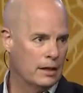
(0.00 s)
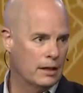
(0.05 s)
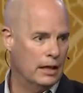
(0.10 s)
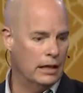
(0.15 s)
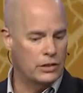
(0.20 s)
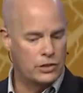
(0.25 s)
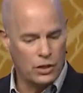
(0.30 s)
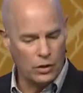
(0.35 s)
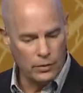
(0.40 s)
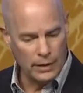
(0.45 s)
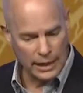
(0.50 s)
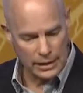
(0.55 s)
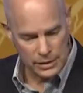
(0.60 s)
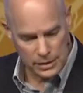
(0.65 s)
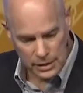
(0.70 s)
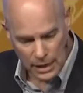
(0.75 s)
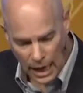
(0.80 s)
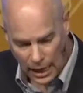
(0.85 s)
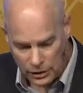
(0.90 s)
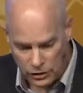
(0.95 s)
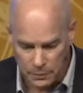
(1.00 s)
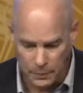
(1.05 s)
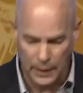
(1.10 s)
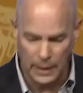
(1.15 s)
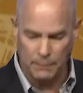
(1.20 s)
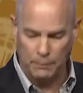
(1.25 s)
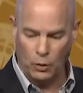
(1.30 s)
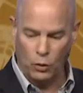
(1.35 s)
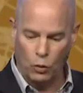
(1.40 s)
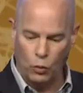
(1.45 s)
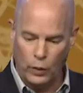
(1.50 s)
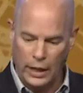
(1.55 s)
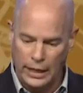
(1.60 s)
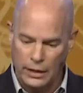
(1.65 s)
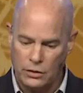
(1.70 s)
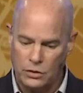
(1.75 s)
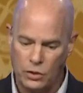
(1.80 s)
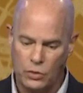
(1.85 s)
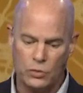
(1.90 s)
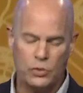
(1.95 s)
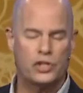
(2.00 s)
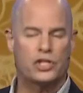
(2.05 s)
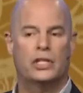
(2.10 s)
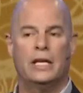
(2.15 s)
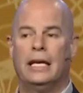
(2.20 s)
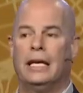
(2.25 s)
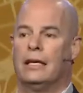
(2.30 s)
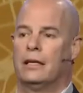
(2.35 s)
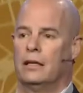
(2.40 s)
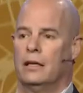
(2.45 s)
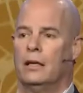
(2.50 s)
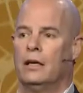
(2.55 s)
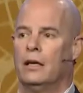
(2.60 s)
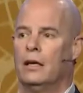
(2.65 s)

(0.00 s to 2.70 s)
And so, as God's people, we do seek,